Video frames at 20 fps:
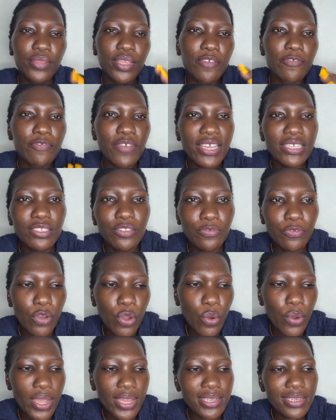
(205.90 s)
fast
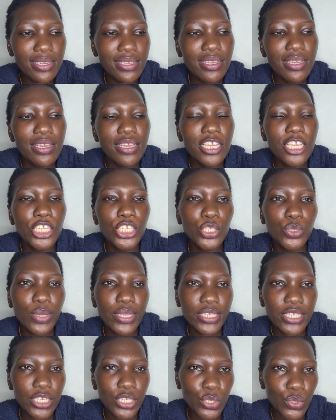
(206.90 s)
forward, in
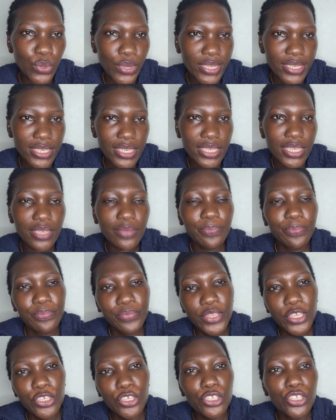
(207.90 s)
2020,
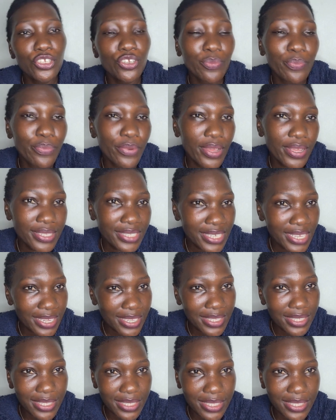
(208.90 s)
YouTube
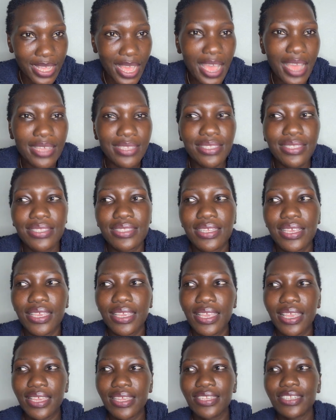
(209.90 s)
texts us
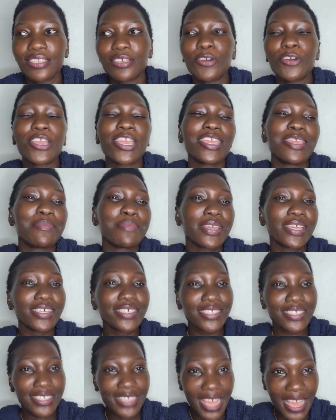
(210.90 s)
again. Okay,
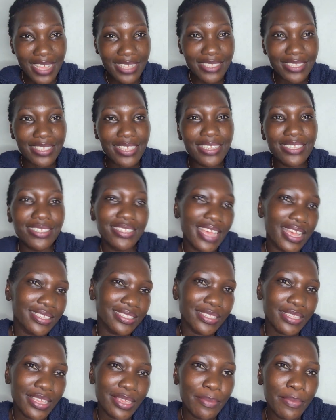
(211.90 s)
emails us, sends
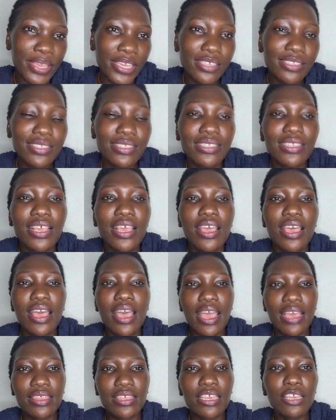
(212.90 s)
us emails.
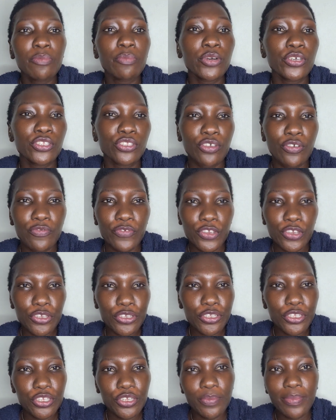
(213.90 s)
I think most of you
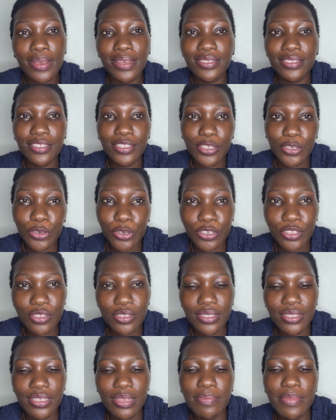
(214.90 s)
YouTubers got
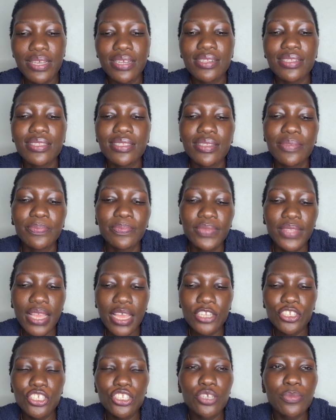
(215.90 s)
those emails.
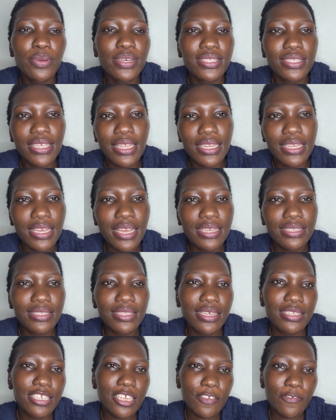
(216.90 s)
And YouTube was telling us
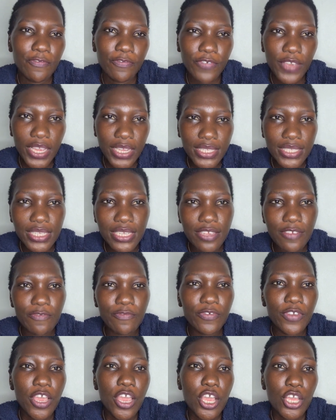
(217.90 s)
that
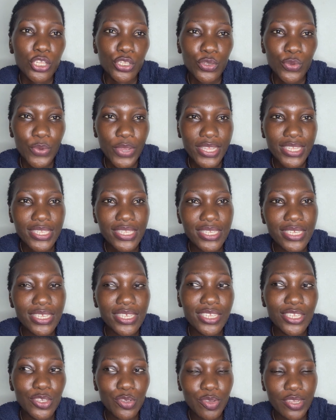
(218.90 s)
effective
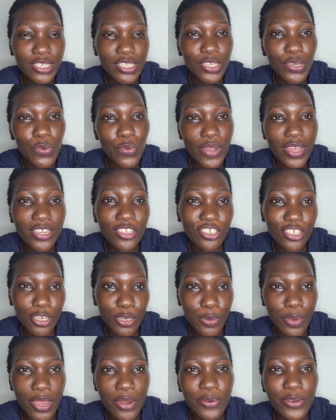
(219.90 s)
2021
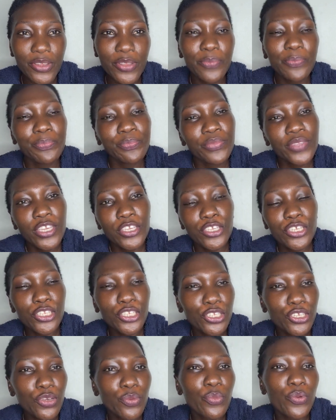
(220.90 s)
January,
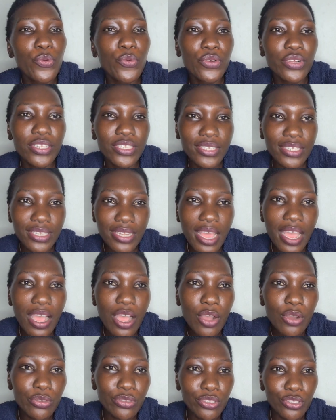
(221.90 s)
YouTube will
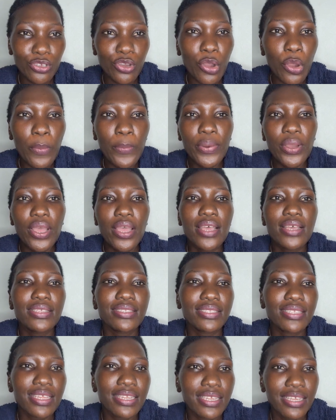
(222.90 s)
now stop
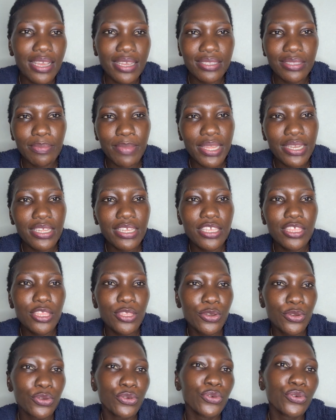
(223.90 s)
sending us money
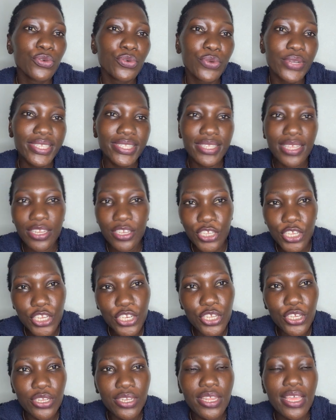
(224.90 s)
through Western
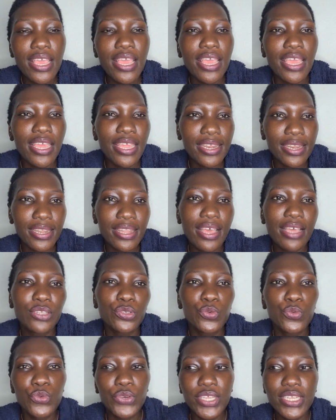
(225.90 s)
Union, and
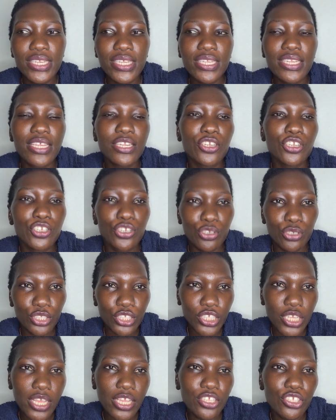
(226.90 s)
that we needed to
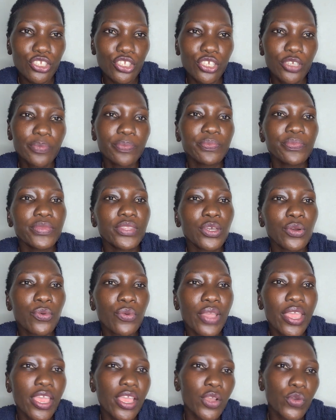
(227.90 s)
change the
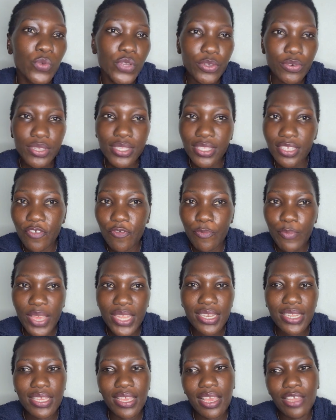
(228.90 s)
way we receive
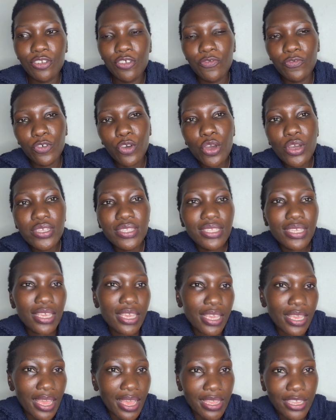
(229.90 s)
money. And of course,
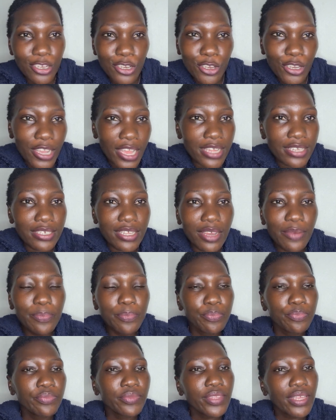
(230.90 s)
here in Uganda,
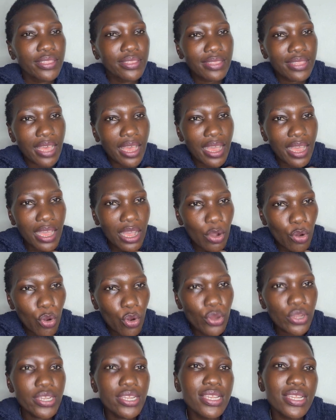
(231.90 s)
the
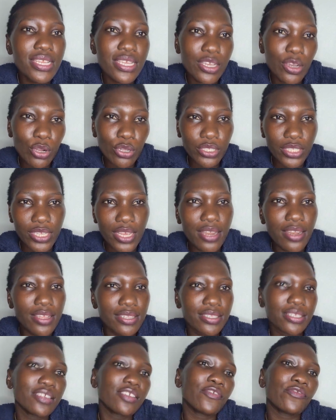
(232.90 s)
only
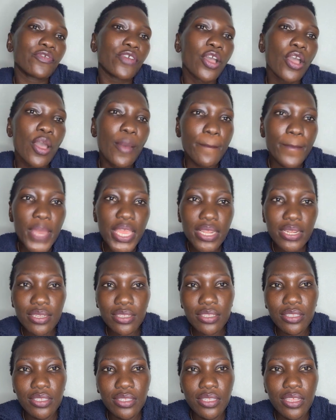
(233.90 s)
alternative
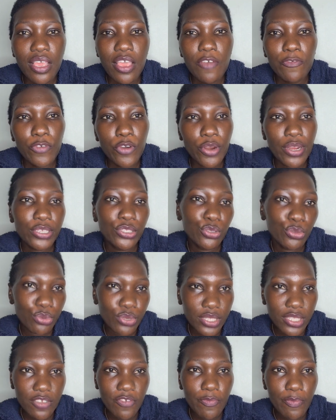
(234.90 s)
means for us to
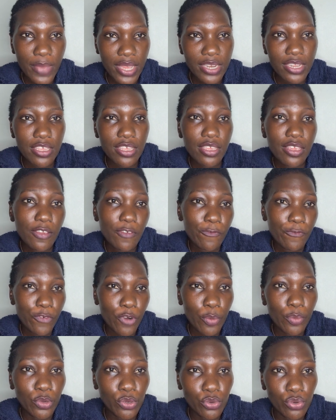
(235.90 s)
receive money
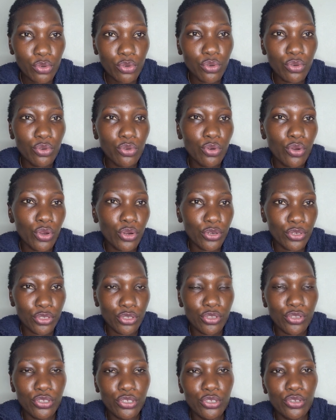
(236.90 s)
from Google or
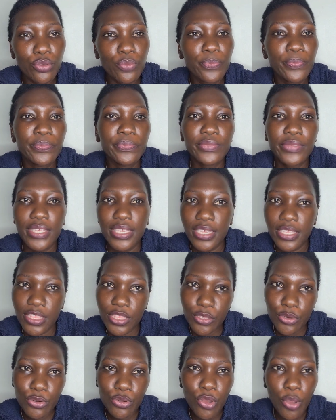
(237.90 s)
YouTube is
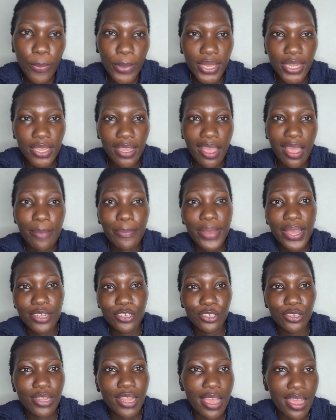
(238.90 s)
through opening up a dollar